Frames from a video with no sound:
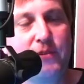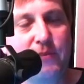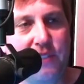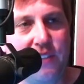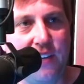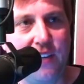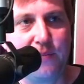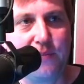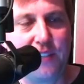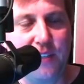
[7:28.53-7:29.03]

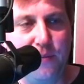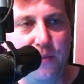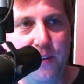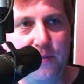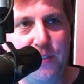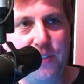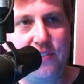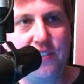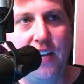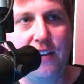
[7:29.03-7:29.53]
stamp
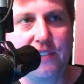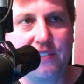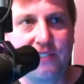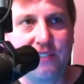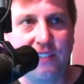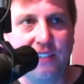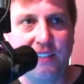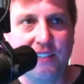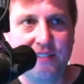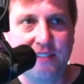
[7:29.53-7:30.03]
someone, which is
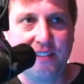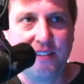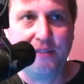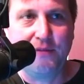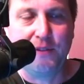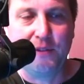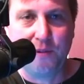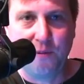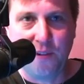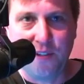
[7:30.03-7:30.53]
obviously yeah. it's the
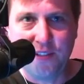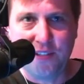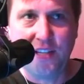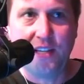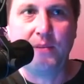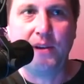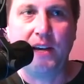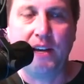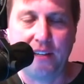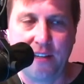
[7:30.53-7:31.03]
difference between
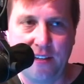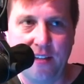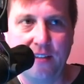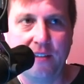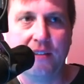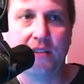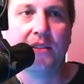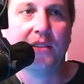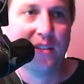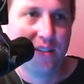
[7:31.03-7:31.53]
teabagging
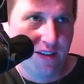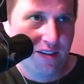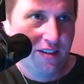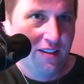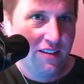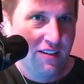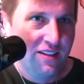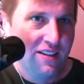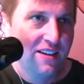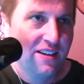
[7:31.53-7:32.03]
and yeah,
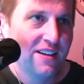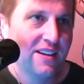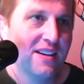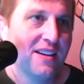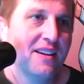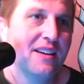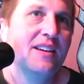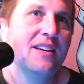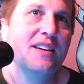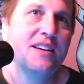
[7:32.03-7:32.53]
smacking your
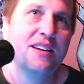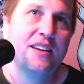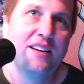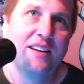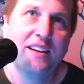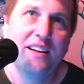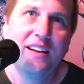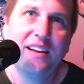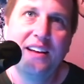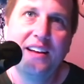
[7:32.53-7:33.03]
wiener mm -hmm, on
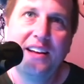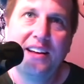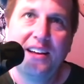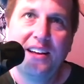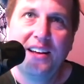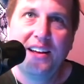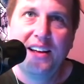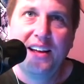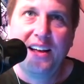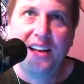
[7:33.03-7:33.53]
mm-hmm, somebody. Mm -hmm.
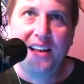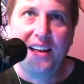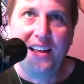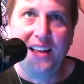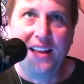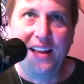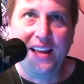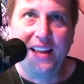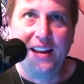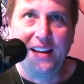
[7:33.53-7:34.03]

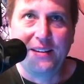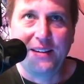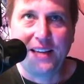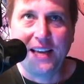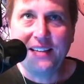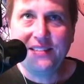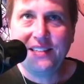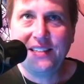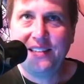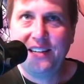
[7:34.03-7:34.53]
Mm. And I
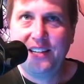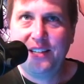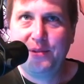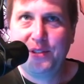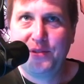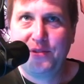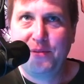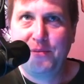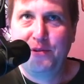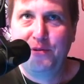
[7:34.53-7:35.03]
guess he did it to
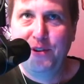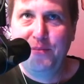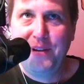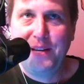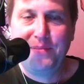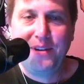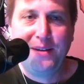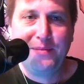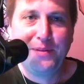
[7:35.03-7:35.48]
his former roommate, Bobby